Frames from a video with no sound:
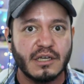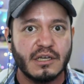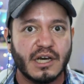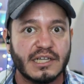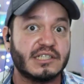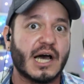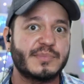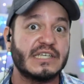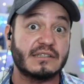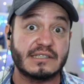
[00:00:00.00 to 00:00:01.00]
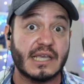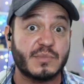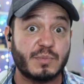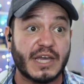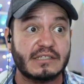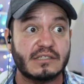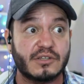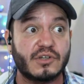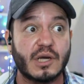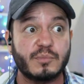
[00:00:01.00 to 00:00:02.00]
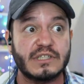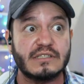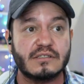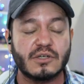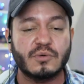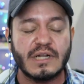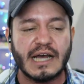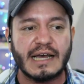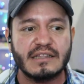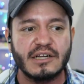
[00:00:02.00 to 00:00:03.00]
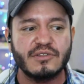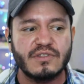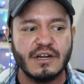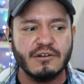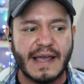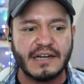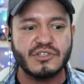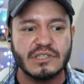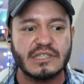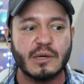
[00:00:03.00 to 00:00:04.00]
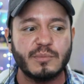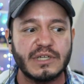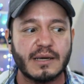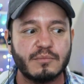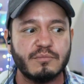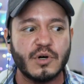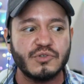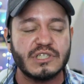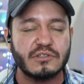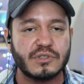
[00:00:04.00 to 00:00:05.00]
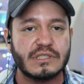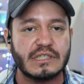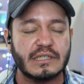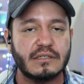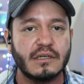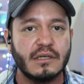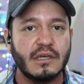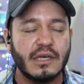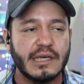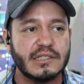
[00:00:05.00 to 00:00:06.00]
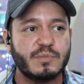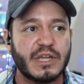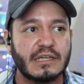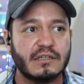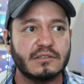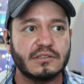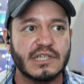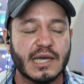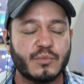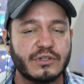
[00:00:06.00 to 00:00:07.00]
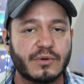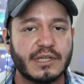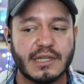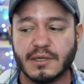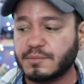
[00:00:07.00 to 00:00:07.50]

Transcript: adopting the same specs as other companies. So I, they're, they're actually the company I'm most interested in spending a little time with right now.